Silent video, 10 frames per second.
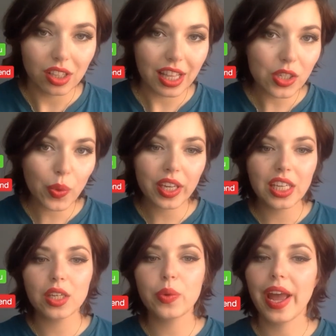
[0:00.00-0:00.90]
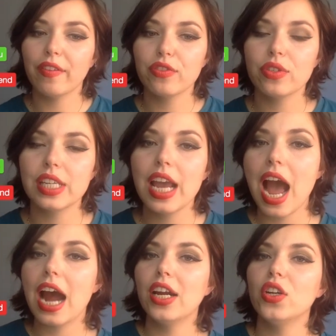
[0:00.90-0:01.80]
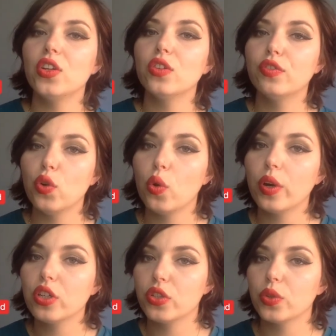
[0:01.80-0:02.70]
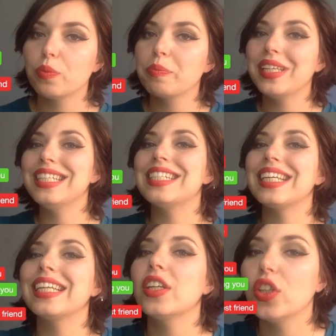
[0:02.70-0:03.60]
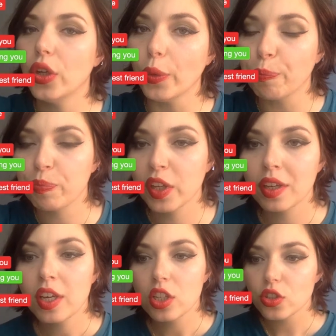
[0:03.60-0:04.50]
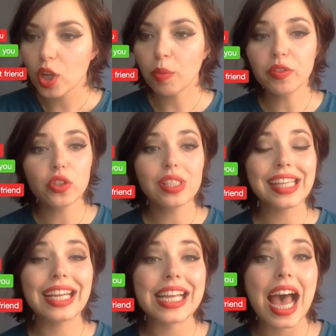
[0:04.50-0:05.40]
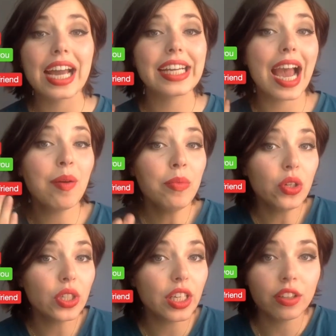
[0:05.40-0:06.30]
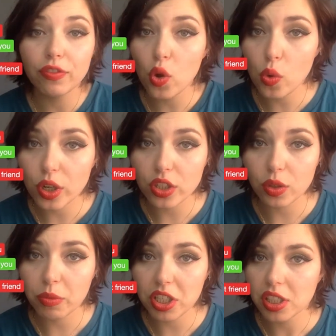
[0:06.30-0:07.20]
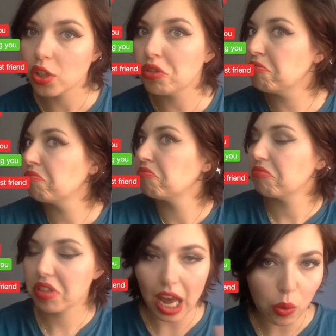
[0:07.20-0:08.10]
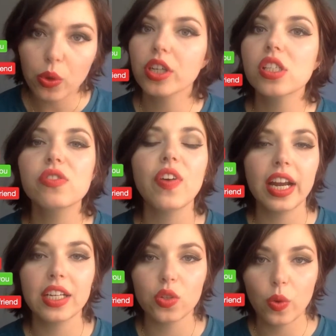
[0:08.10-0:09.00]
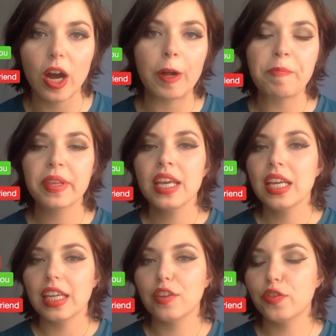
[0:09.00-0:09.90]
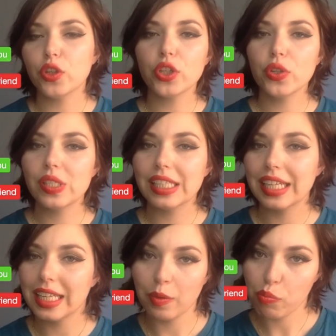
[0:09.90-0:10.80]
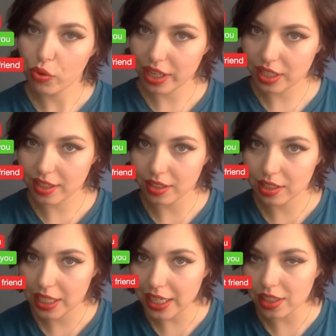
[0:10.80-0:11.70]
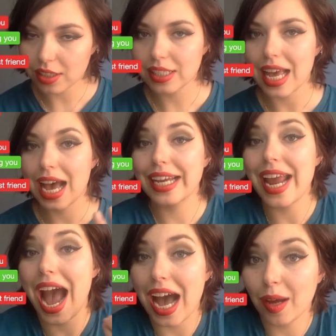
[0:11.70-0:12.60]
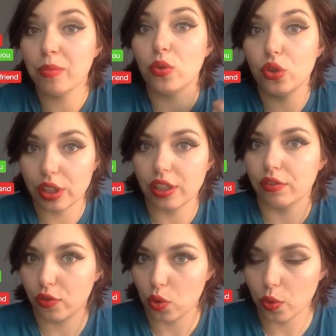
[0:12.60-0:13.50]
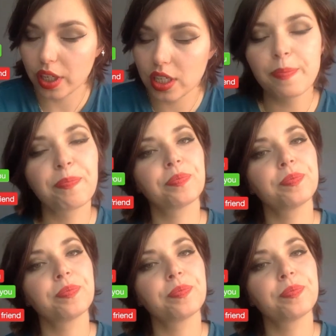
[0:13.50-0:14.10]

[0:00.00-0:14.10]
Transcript: So that's why here we have to say, I look forward to meeting you. Some of you said, I am looking forward to meeting you. That works fine as well. If you're using it in present continuous, I am looking forward.